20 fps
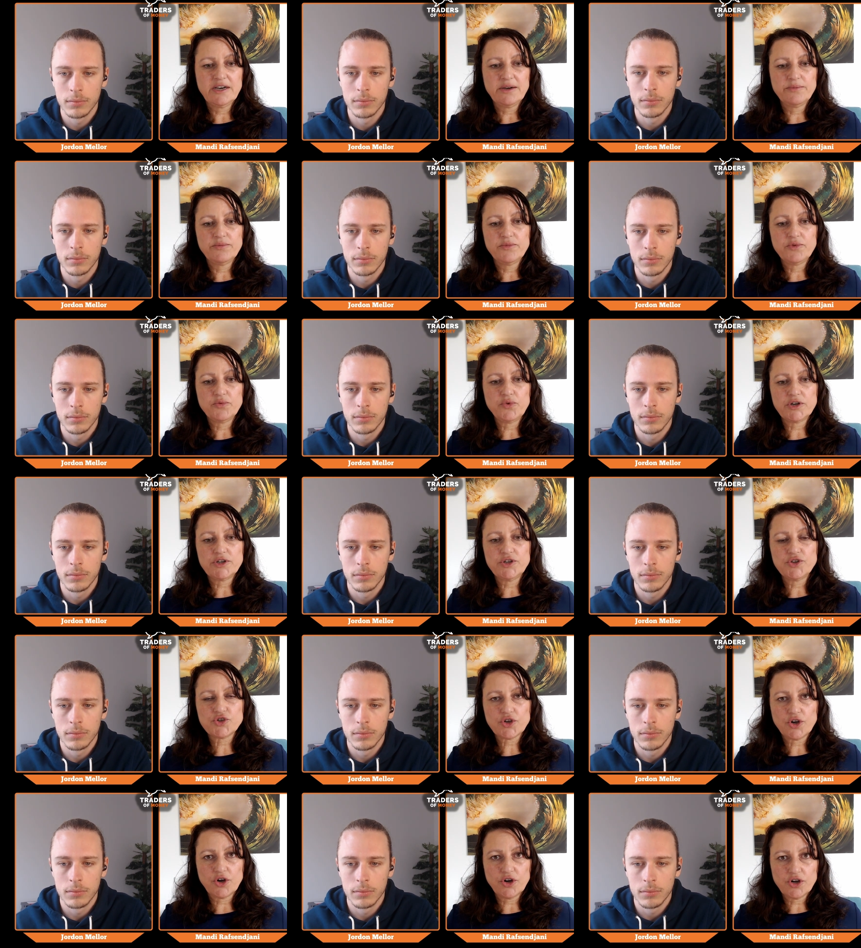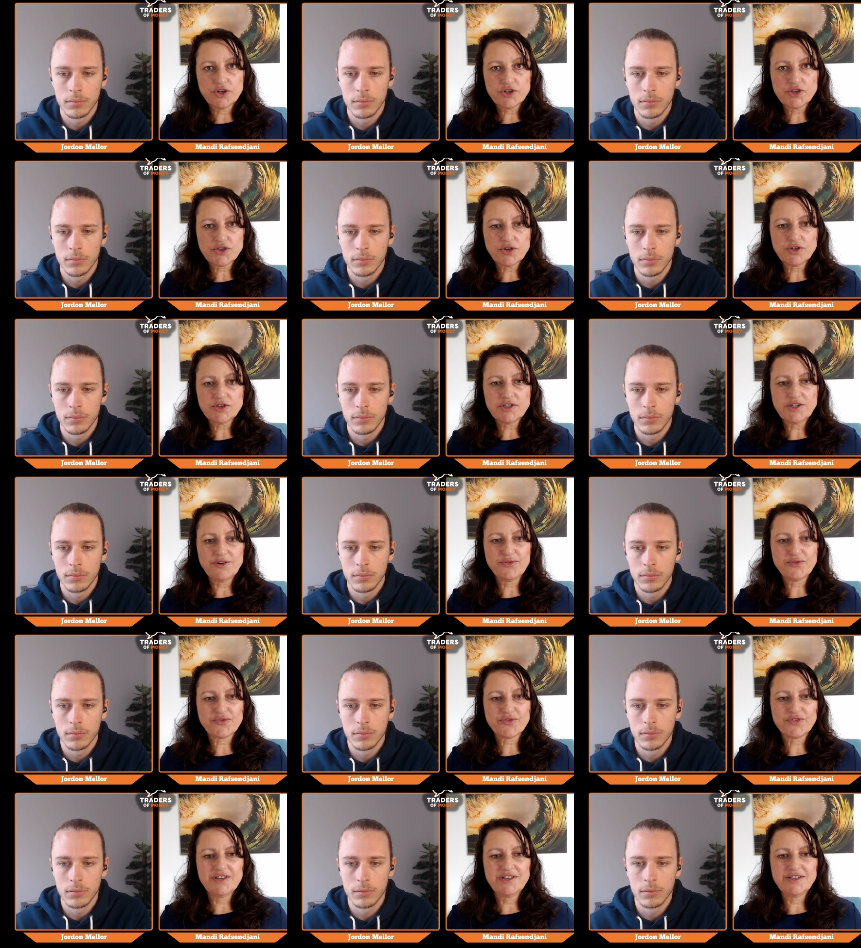Speaker 1: Um, what is also
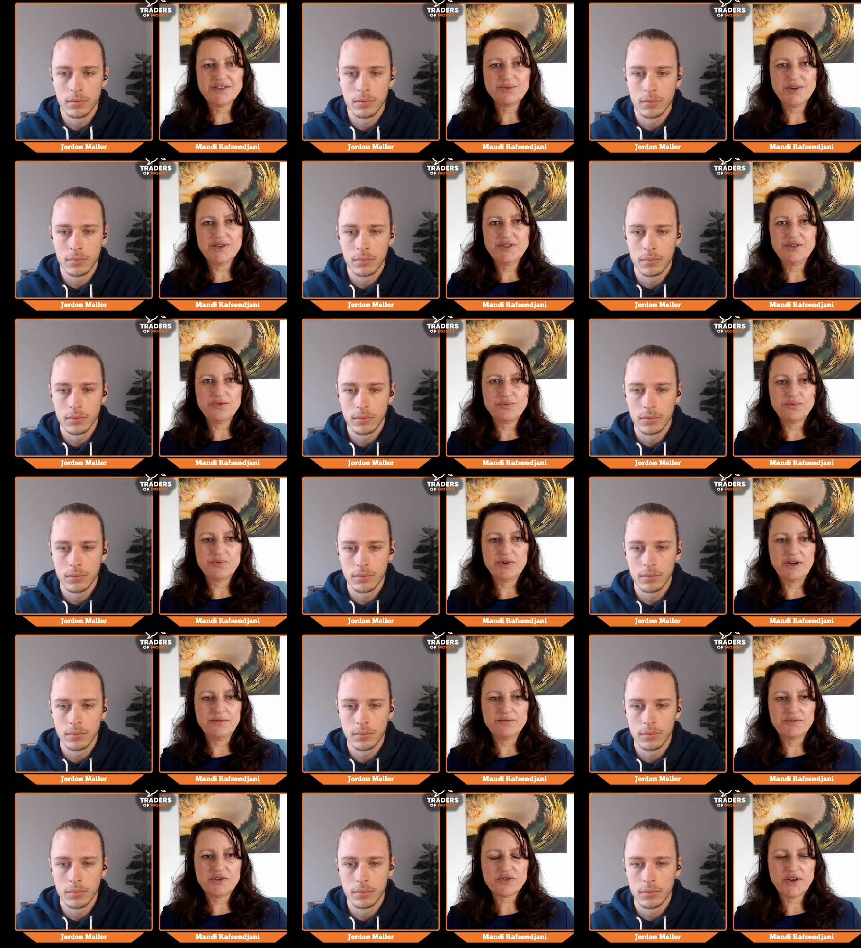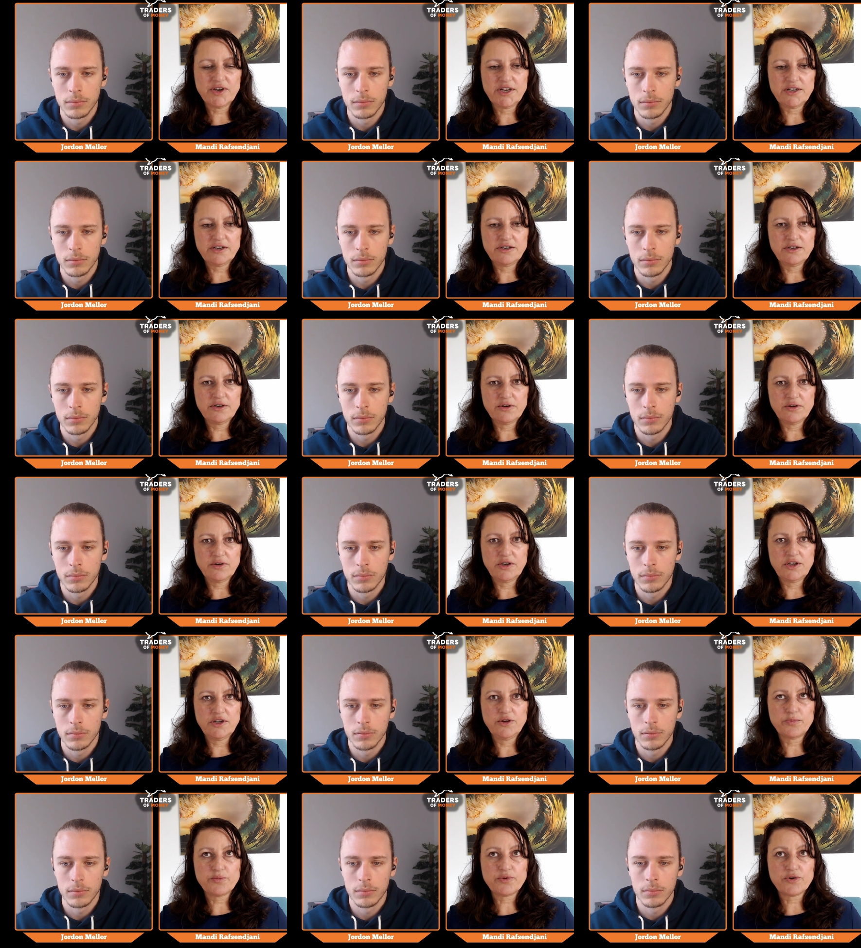different when you um, trade in
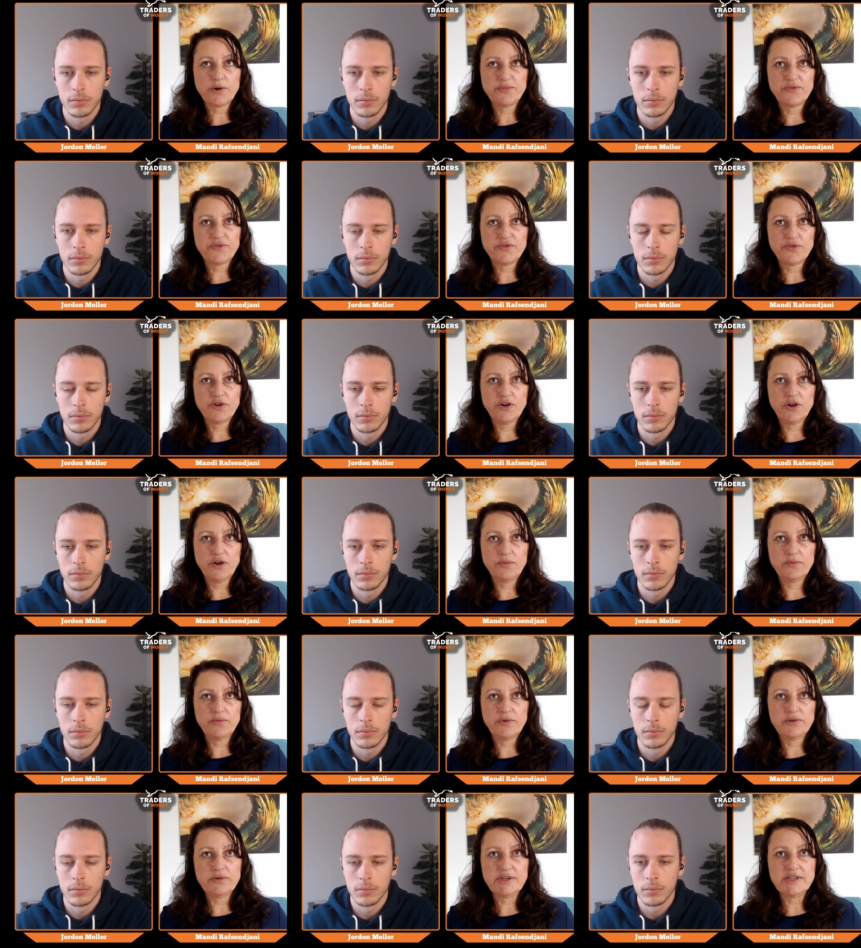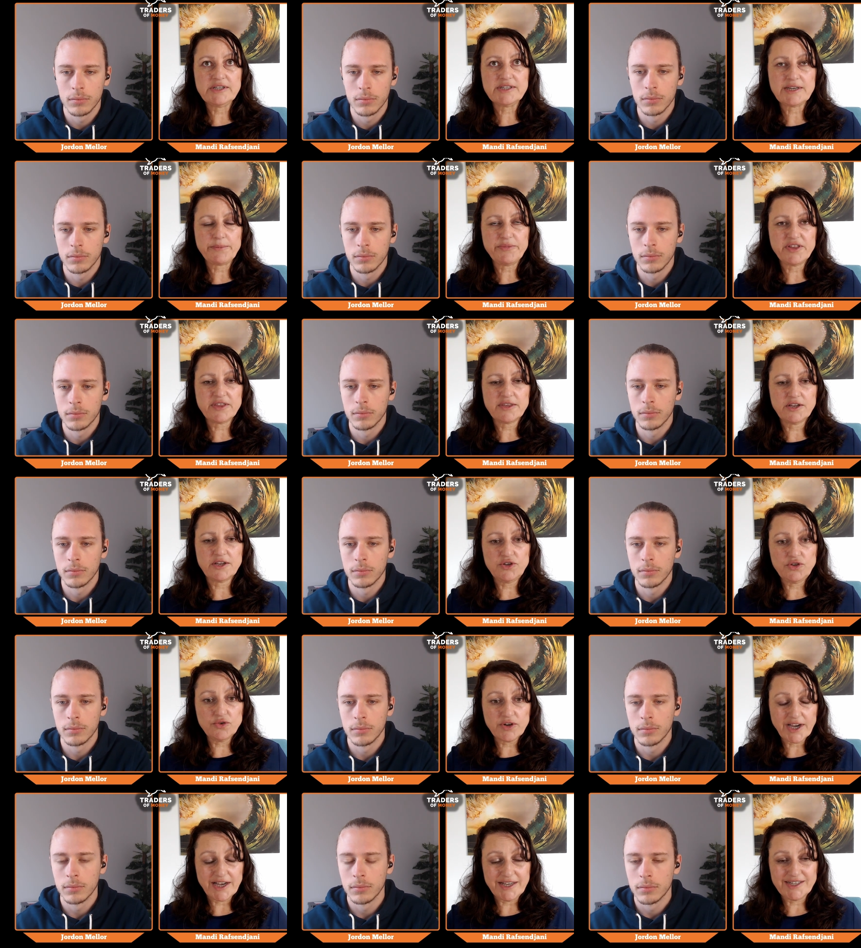a, in a prop firm, and is something
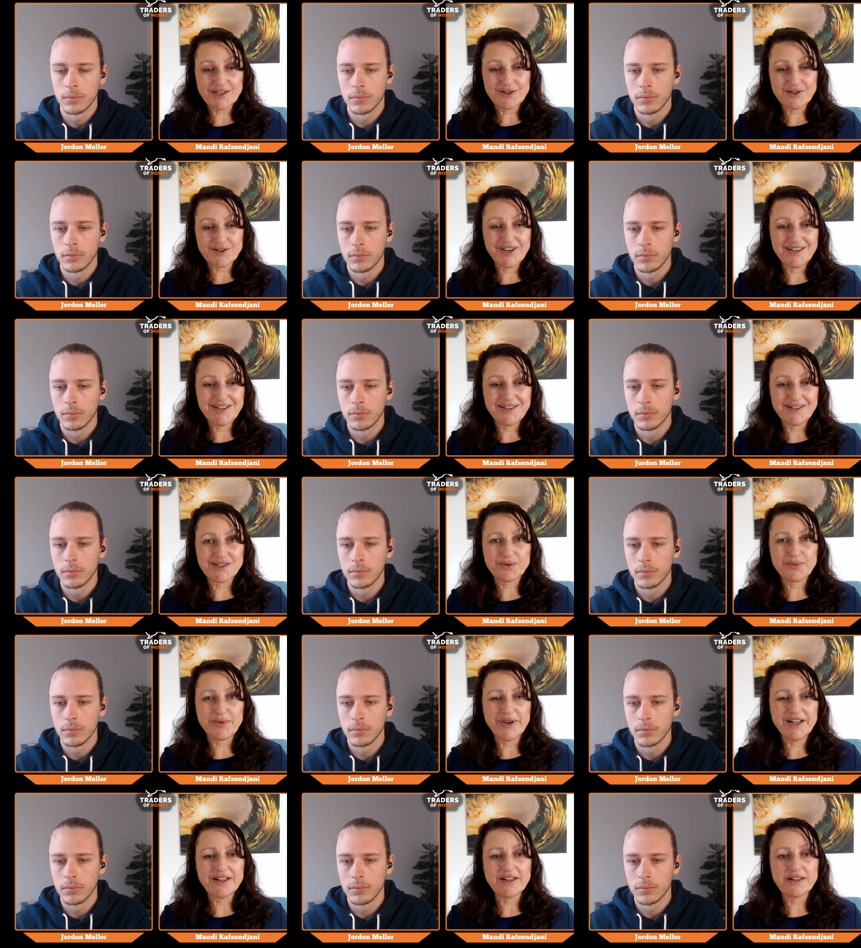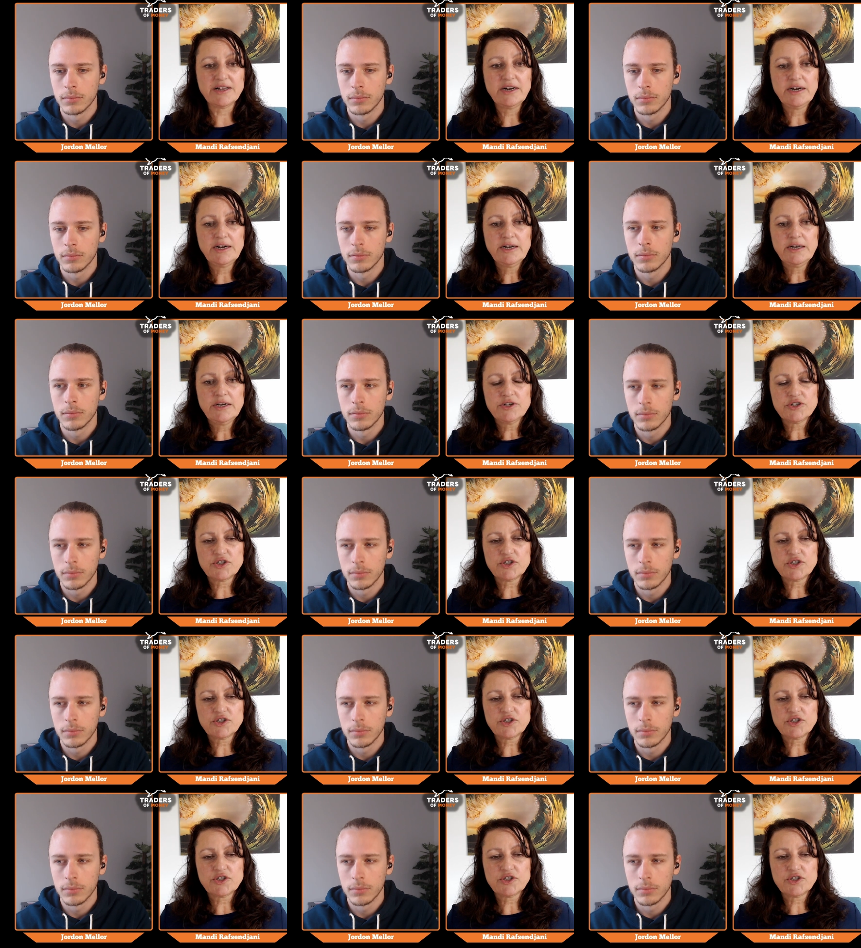that you guys create as well.